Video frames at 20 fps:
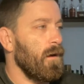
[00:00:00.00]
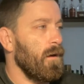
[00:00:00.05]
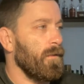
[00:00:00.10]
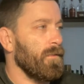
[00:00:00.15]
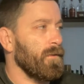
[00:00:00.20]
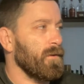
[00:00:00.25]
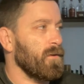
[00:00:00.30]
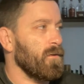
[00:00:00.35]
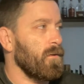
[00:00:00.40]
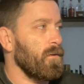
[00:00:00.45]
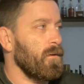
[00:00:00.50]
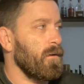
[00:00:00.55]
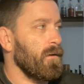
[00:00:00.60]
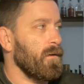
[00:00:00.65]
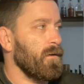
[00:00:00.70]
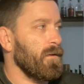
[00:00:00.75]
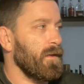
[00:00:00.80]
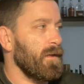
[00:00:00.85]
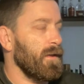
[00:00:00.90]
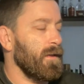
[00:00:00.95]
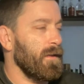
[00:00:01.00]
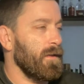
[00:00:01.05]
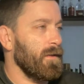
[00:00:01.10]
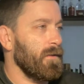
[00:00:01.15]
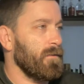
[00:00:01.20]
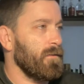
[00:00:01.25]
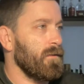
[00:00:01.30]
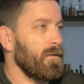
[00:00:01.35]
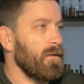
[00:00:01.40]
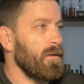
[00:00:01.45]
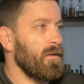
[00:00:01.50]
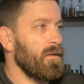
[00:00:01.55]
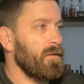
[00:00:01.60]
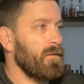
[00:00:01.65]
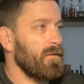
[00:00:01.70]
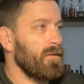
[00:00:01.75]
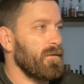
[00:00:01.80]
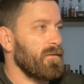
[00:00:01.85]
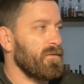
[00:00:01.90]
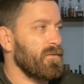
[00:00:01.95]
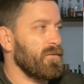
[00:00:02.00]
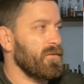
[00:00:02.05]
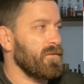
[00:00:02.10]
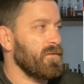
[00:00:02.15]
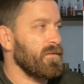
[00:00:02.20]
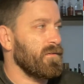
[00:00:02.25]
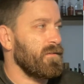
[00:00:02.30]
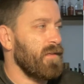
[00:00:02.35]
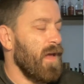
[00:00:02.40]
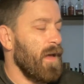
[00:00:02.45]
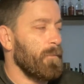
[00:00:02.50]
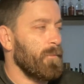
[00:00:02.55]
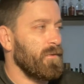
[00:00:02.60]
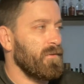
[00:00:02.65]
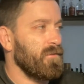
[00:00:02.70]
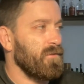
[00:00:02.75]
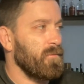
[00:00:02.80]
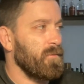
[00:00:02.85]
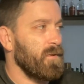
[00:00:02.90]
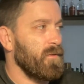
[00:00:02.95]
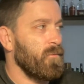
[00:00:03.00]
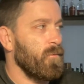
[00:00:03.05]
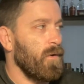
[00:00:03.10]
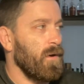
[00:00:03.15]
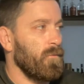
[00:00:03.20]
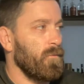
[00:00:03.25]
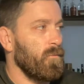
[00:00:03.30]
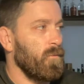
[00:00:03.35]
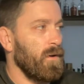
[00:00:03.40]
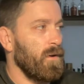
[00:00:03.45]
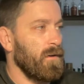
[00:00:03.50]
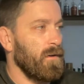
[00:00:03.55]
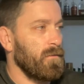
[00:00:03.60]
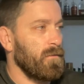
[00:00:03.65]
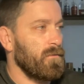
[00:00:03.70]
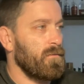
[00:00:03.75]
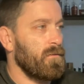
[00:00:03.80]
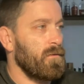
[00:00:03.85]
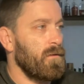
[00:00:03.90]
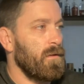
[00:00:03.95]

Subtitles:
the card, and this just happens to be one where